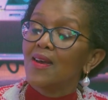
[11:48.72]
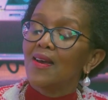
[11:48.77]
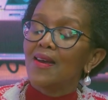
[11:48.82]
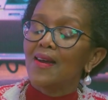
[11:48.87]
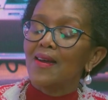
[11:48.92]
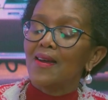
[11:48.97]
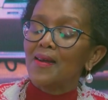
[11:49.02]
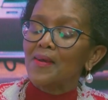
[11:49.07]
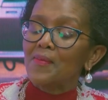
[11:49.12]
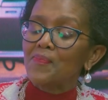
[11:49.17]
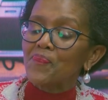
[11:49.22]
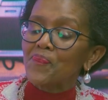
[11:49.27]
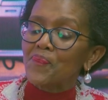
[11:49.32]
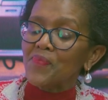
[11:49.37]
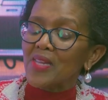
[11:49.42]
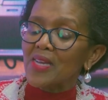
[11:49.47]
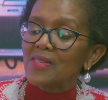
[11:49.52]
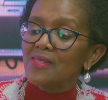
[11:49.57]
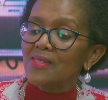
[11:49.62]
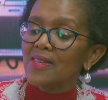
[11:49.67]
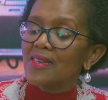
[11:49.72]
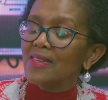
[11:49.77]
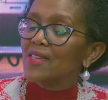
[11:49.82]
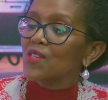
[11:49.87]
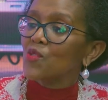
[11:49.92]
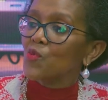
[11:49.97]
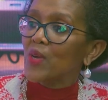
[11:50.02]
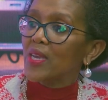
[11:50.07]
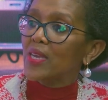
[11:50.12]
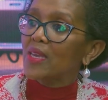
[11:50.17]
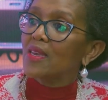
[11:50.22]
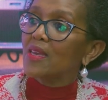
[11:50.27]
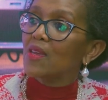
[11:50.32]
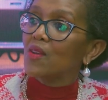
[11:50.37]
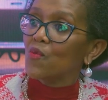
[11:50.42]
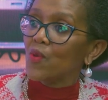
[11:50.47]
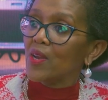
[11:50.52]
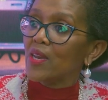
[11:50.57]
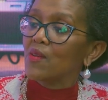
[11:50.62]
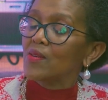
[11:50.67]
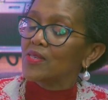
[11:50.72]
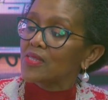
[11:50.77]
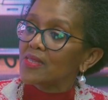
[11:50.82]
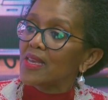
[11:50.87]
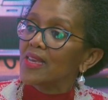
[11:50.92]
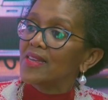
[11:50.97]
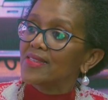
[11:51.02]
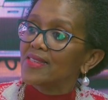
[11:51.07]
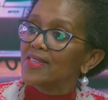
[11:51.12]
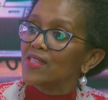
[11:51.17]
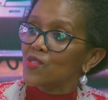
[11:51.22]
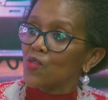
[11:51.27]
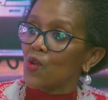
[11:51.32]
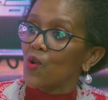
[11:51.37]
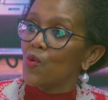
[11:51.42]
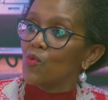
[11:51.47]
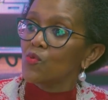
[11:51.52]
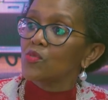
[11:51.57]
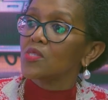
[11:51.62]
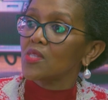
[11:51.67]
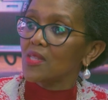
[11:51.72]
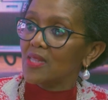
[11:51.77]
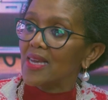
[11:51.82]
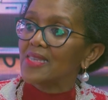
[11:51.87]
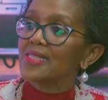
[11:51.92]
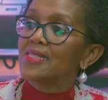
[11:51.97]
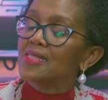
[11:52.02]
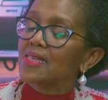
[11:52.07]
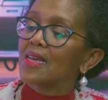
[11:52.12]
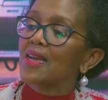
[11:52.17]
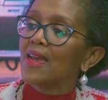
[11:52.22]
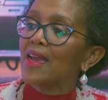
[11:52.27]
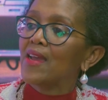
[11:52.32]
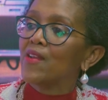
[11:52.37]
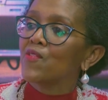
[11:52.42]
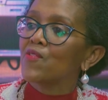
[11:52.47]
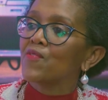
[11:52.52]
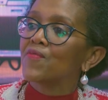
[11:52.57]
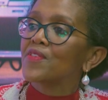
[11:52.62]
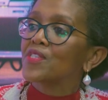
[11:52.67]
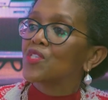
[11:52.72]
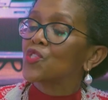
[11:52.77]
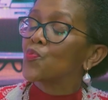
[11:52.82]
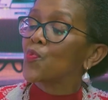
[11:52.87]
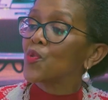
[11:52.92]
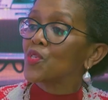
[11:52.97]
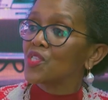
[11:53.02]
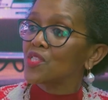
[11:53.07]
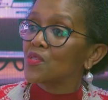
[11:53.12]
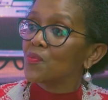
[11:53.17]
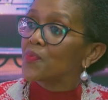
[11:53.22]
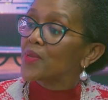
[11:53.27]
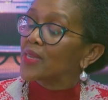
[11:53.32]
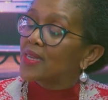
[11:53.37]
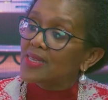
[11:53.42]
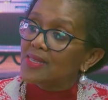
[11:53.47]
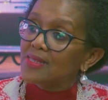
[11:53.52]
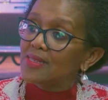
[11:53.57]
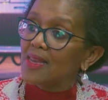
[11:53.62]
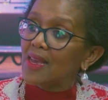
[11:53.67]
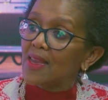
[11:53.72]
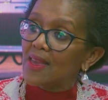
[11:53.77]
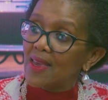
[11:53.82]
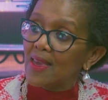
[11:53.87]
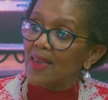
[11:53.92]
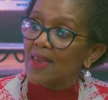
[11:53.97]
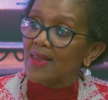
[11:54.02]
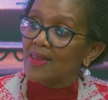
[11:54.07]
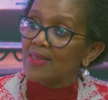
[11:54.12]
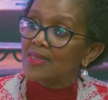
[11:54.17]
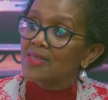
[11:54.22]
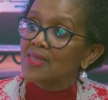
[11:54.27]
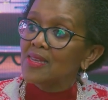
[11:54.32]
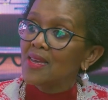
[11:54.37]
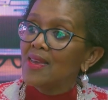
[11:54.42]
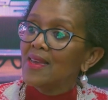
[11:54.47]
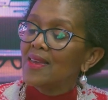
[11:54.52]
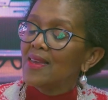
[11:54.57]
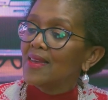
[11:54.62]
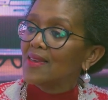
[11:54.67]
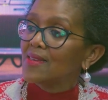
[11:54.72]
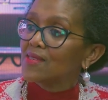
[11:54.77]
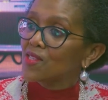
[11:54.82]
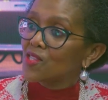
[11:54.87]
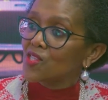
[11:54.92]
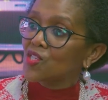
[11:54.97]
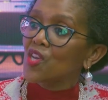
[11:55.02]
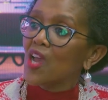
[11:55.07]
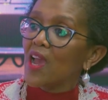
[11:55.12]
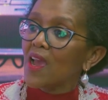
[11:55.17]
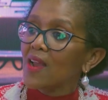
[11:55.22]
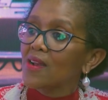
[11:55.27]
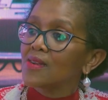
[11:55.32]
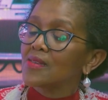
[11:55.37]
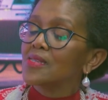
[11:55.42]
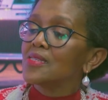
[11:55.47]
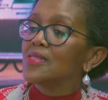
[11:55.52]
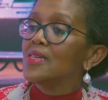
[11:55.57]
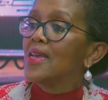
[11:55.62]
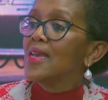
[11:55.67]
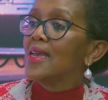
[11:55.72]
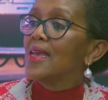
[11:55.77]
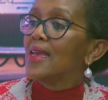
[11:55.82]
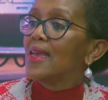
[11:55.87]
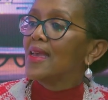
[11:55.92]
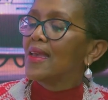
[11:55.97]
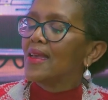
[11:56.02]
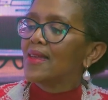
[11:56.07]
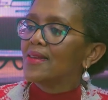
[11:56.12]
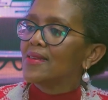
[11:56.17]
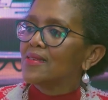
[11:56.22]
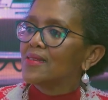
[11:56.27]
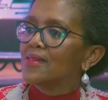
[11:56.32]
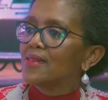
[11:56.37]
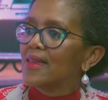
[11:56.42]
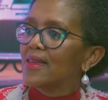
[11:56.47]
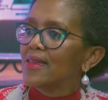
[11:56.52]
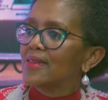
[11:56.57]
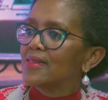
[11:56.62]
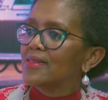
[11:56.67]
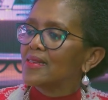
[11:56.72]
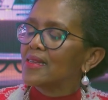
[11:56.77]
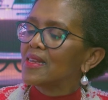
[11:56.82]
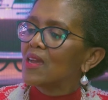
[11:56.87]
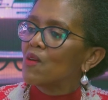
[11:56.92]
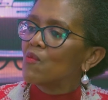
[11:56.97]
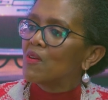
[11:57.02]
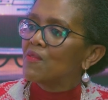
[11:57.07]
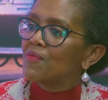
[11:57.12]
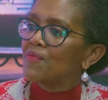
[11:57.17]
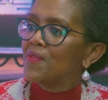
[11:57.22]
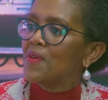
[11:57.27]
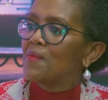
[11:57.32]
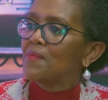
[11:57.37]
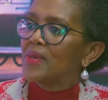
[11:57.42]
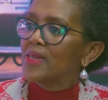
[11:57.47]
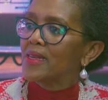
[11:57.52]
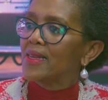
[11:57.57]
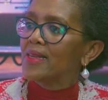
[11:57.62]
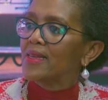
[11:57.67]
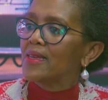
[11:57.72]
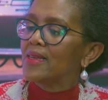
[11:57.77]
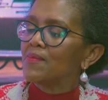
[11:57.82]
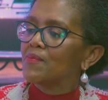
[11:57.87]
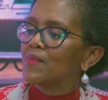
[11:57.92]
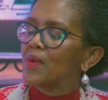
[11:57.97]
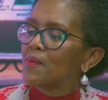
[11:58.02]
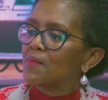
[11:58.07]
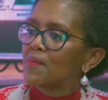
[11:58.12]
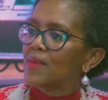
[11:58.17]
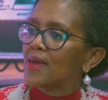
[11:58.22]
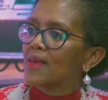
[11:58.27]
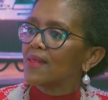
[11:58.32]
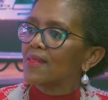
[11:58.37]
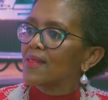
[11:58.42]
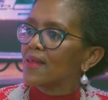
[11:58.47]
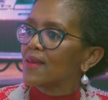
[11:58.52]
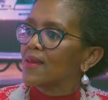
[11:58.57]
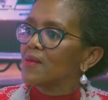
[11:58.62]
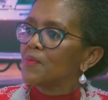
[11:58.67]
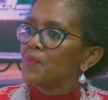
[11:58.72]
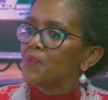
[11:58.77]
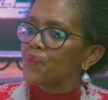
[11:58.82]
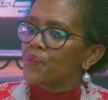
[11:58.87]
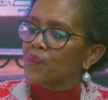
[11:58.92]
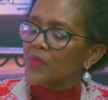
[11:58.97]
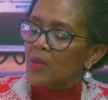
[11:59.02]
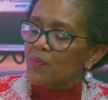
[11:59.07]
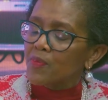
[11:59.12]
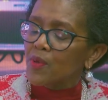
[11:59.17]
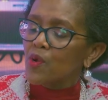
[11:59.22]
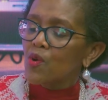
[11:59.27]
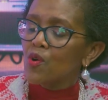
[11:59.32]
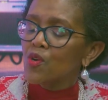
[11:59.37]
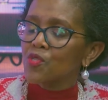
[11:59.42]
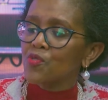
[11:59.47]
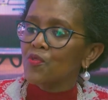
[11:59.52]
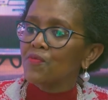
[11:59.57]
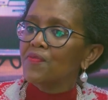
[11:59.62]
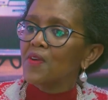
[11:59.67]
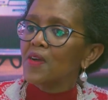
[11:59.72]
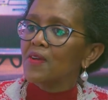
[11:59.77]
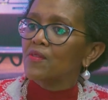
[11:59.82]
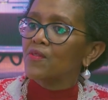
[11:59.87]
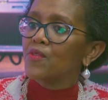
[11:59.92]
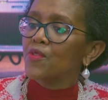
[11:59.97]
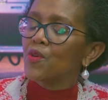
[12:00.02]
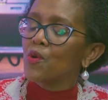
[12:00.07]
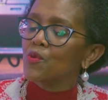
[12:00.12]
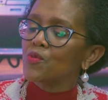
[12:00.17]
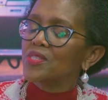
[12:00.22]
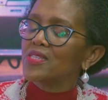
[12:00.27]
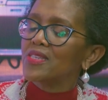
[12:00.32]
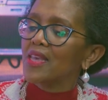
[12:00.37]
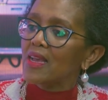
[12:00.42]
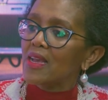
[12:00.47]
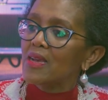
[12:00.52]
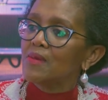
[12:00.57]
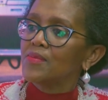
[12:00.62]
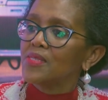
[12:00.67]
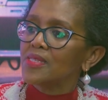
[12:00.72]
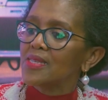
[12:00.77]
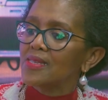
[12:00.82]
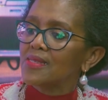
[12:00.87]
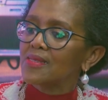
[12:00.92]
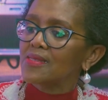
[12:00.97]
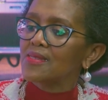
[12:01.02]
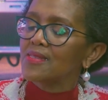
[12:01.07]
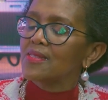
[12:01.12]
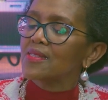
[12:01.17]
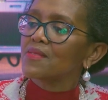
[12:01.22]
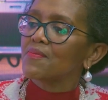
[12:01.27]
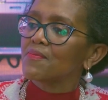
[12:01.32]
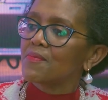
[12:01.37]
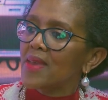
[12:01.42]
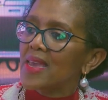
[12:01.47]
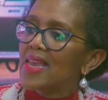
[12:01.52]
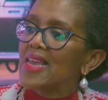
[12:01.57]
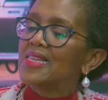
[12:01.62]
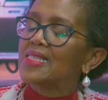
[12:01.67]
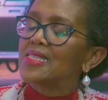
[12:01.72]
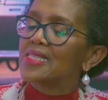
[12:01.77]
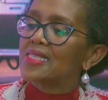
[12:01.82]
I started working when I was 8 years old. That's the kind of responsibility I had as a child. And in our family, my mother, because of those circumstances, made